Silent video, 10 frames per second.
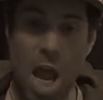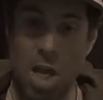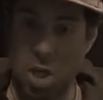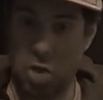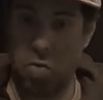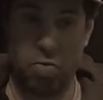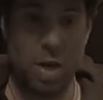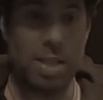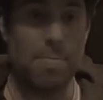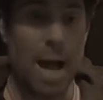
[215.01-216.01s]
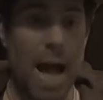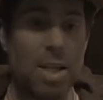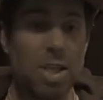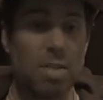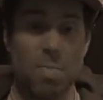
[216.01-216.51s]
A new fuzzy
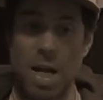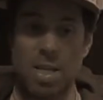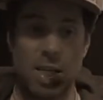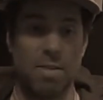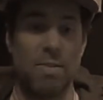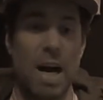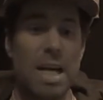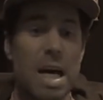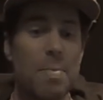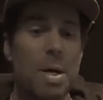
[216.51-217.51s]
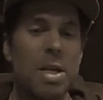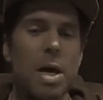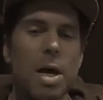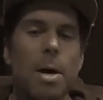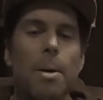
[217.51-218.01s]
patch might signify a comet,
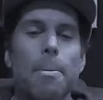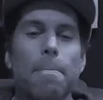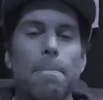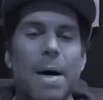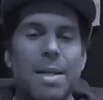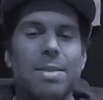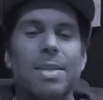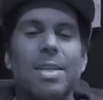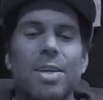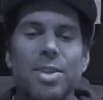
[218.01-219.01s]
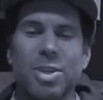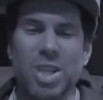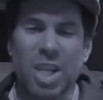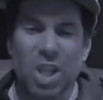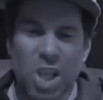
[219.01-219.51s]
but there's
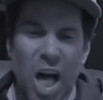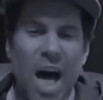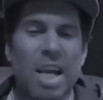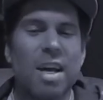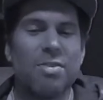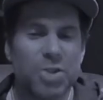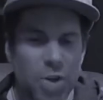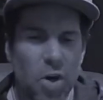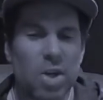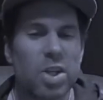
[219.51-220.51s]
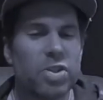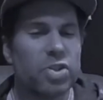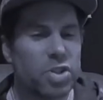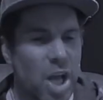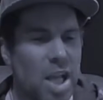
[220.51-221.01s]
a lot of star
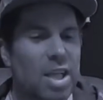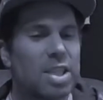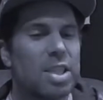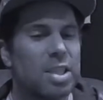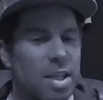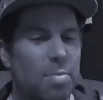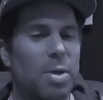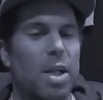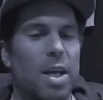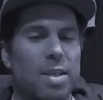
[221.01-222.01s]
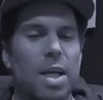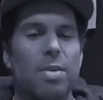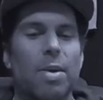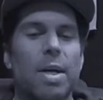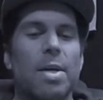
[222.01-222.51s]
clusters, galaxies, nebulae,
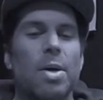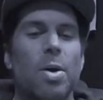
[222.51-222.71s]
etc.,